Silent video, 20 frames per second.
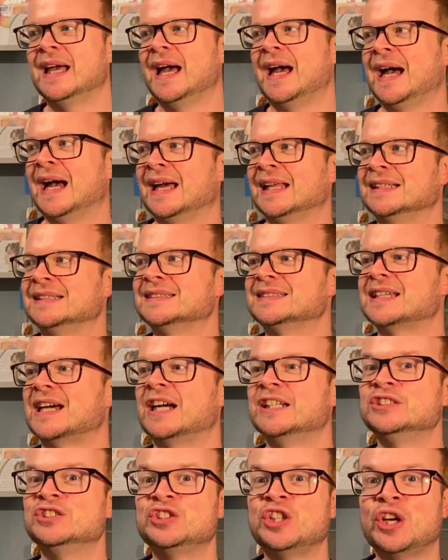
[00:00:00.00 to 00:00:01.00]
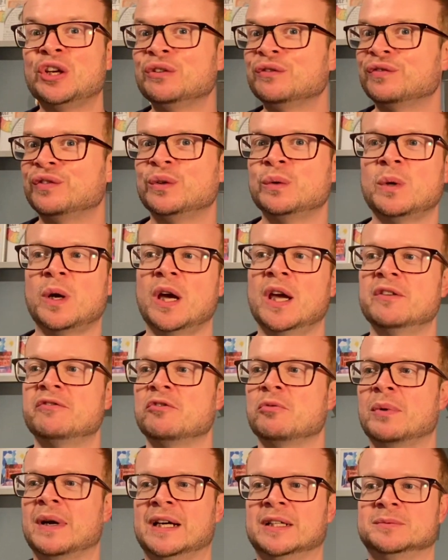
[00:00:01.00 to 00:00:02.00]
And I don't feel
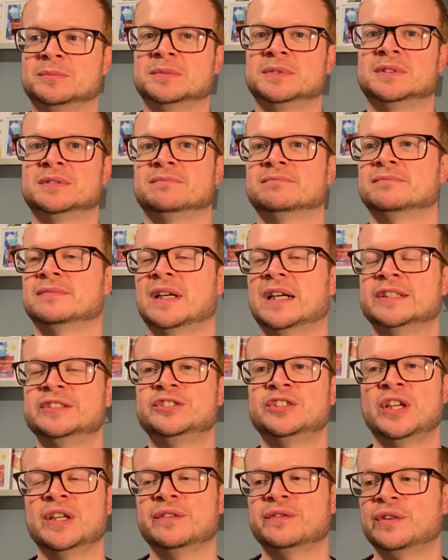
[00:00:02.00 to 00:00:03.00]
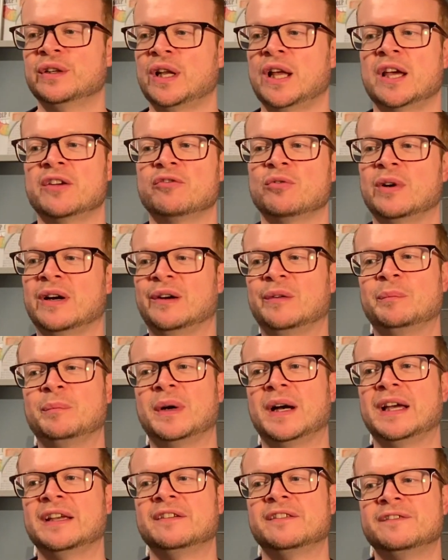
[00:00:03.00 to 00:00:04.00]
overwhelmed. I don't feel overwhelmed,
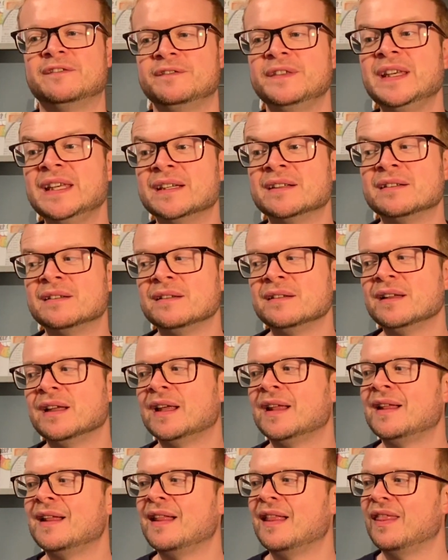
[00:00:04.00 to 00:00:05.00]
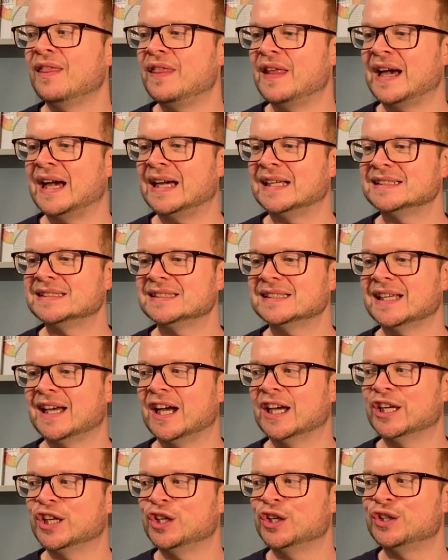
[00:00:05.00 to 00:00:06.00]
but I feel that
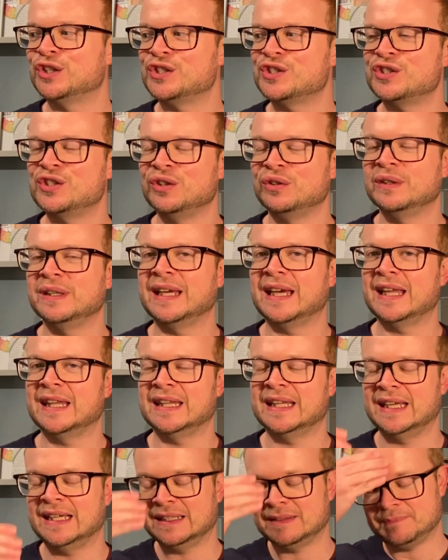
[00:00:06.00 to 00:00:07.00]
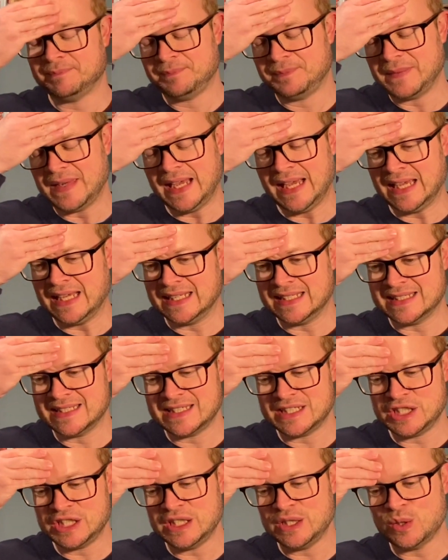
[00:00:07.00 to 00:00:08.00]
I could soon get there. And
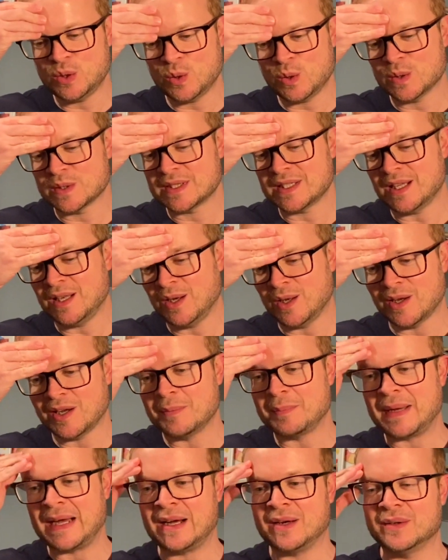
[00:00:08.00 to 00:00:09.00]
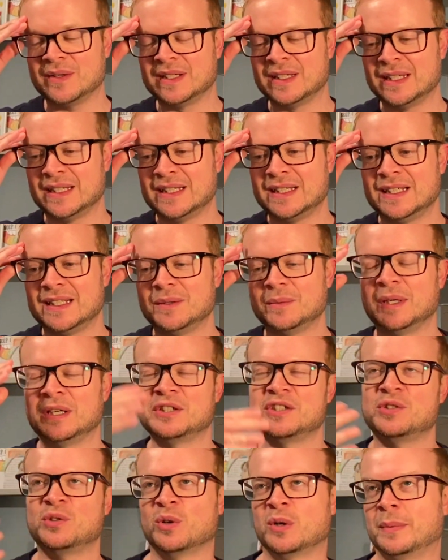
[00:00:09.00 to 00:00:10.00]
she talks a lot about, well,
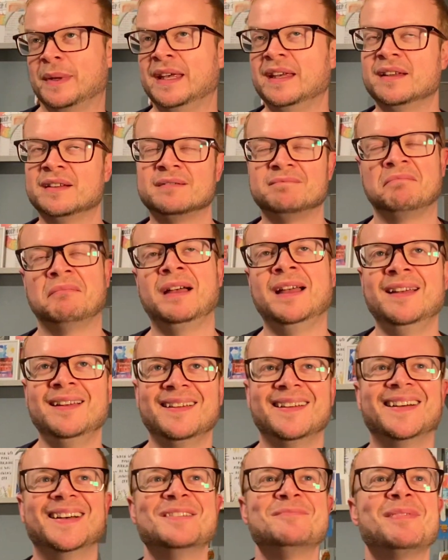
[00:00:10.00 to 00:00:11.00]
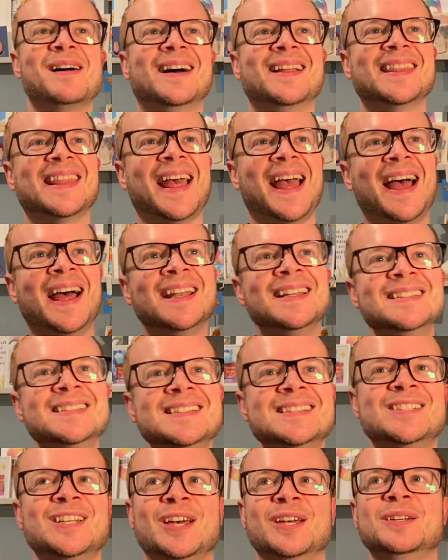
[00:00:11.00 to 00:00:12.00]
she talked a bit, about the
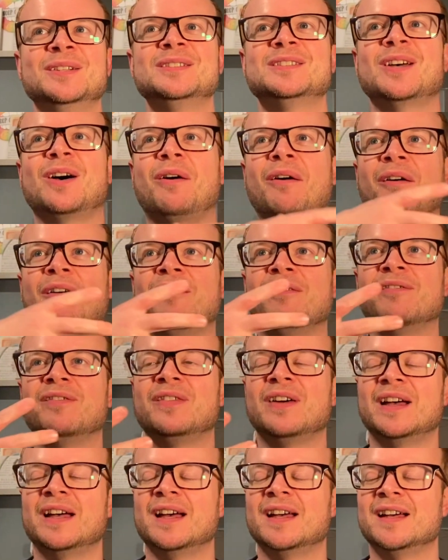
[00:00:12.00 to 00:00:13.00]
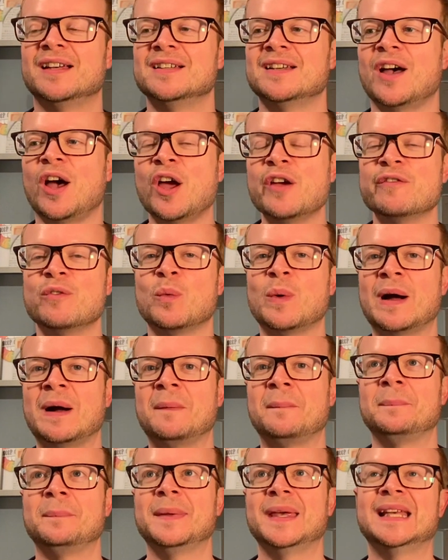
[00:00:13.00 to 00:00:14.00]
antidote of
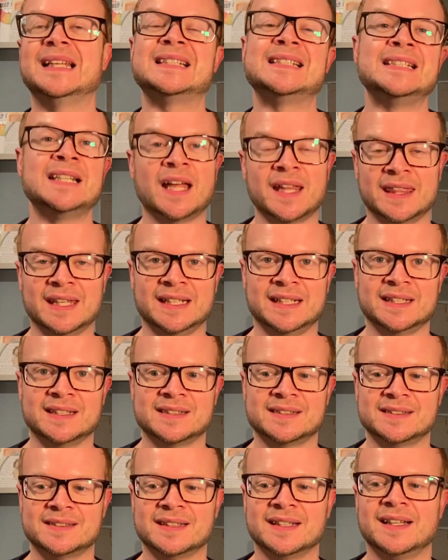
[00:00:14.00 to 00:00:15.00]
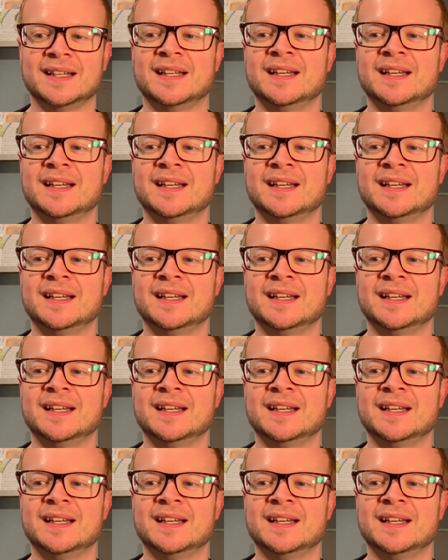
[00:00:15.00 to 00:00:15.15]
overwhelm is nothingness.